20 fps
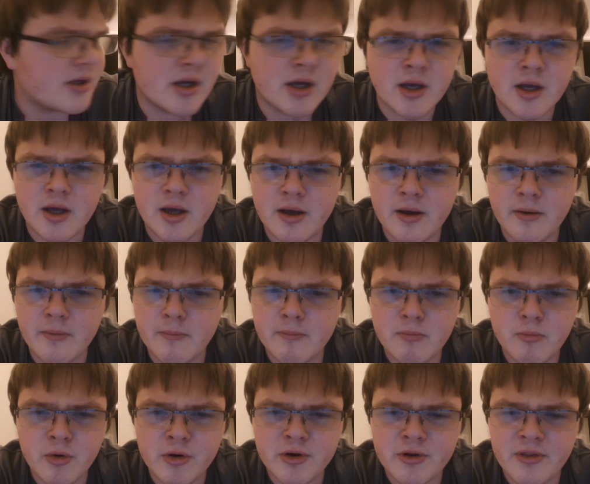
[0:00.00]

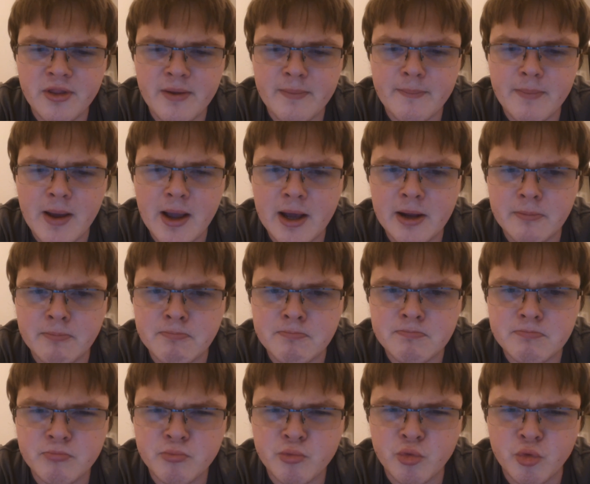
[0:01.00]
what, they ban
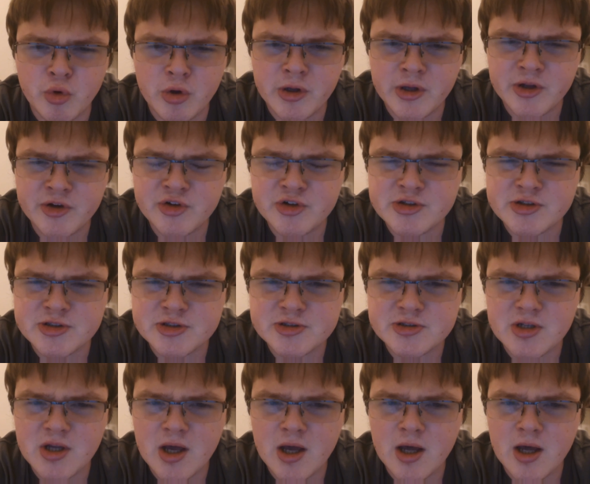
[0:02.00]
religious,